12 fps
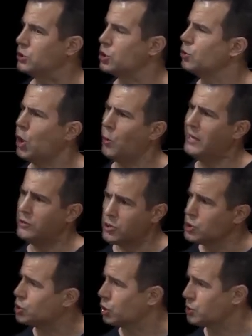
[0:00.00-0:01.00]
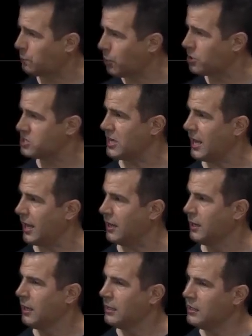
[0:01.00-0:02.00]
So no integers per
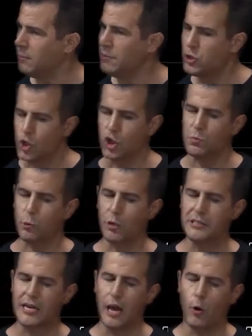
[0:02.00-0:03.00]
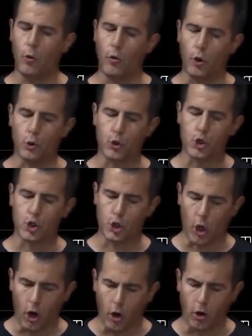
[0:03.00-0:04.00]
se. Let me just print out those
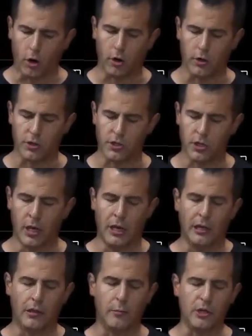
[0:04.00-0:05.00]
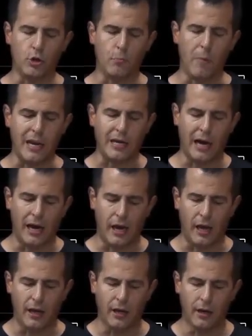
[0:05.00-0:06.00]
chars. Let me do make
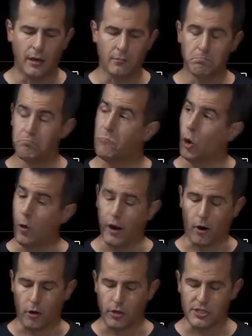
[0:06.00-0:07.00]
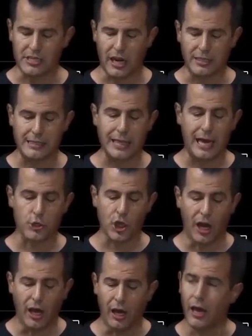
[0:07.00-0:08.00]
hi, no errors, dot slash
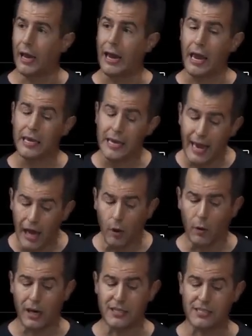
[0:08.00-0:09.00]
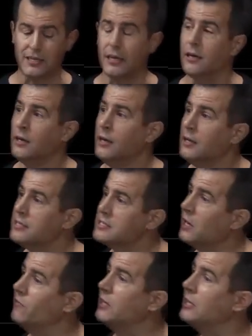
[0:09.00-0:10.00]
hi, and now I see
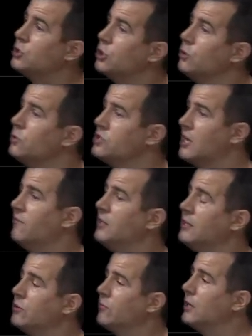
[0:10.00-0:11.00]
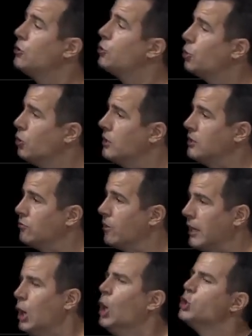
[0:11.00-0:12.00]
72, 73, 33.